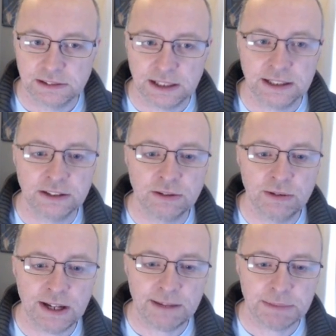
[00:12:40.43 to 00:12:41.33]
I'm going to do
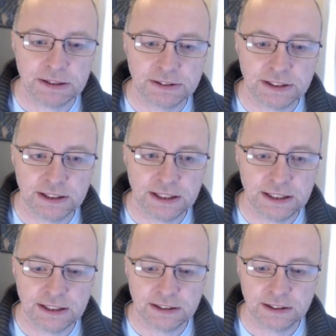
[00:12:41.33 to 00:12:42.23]
that because I
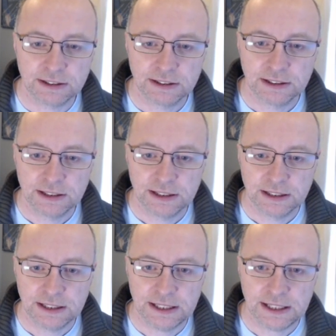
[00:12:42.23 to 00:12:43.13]
think
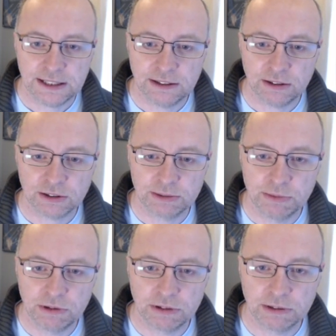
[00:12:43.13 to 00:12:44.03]
it unlocks
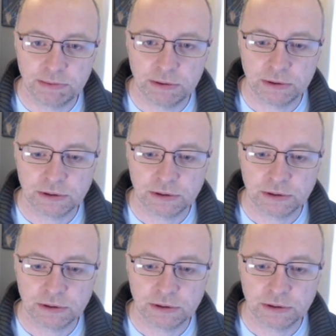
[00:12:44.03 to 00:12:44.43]
more of the board.